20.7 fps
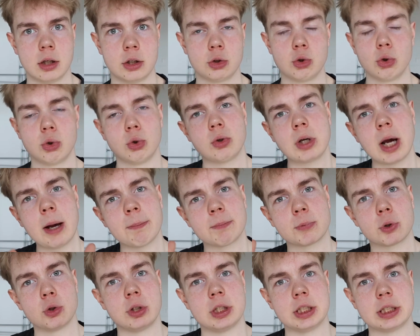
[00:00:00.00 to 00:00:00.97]
You look
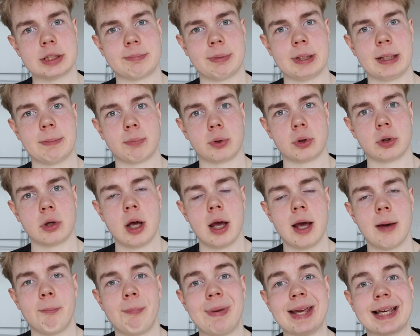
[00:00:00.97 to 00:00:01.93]
up to these people
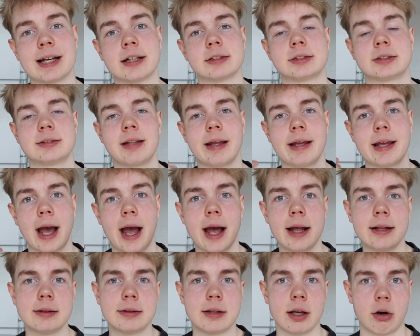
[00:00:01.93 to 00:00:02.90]
because they
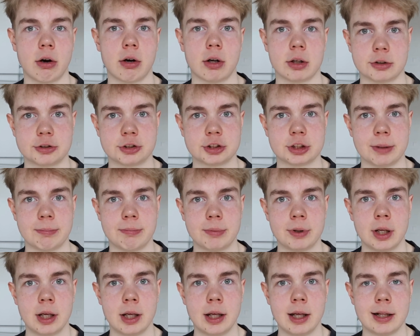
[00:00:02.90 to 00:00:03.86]
had the hardship,
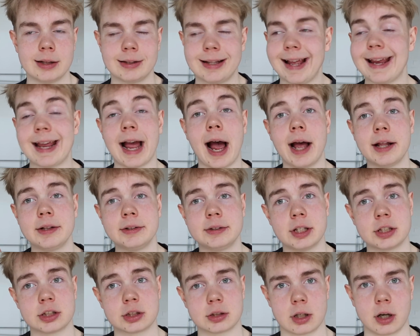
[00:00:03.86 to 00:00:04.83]
they had
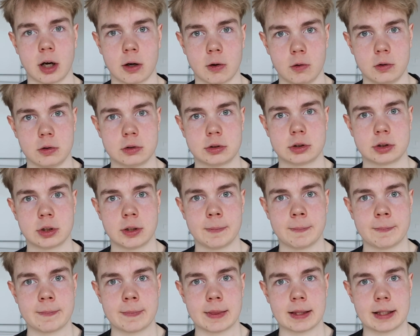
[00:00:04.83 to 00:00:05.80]
the struggles,
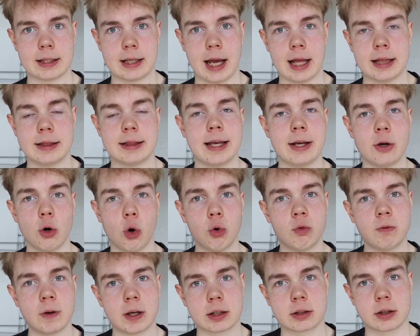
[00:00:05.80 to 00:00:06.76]
and they
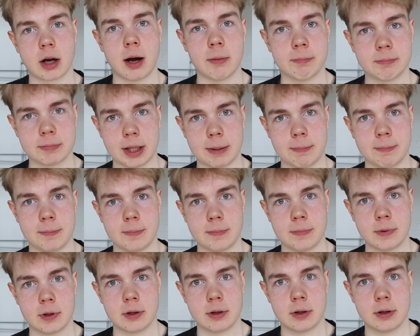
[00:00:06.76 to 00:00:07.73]
overcome them.
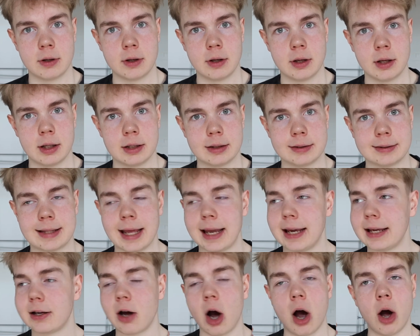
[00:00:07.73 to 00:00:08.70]

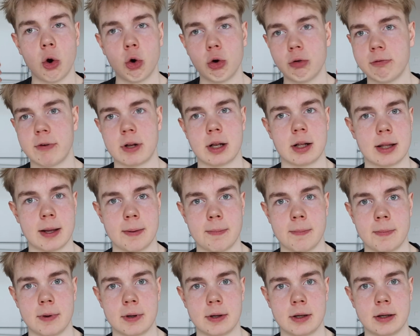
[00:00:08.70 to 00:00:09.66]
They got over
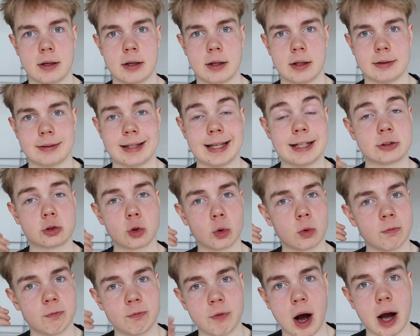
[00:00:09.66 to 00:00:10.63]
them. They
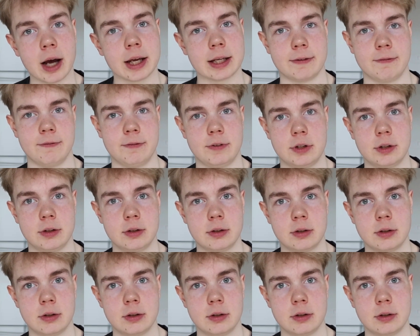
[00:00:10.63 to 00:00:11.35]
survived.